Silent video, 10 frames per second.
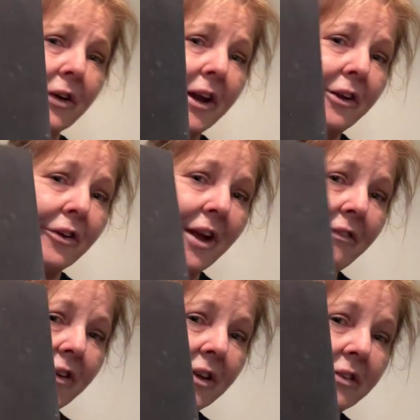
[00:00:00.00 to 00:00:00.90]
great
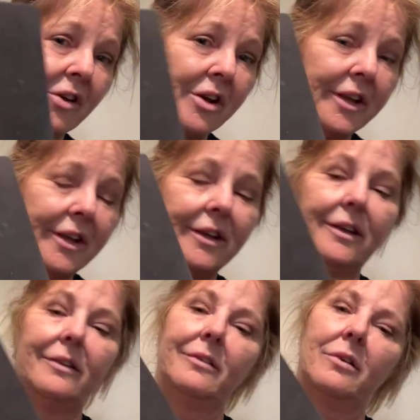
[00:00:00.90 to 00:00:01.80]
graphics on it.
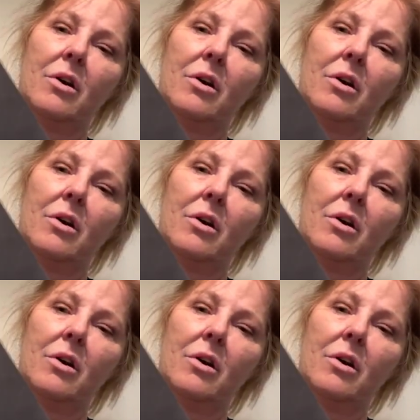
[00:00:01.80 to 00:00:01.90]
It's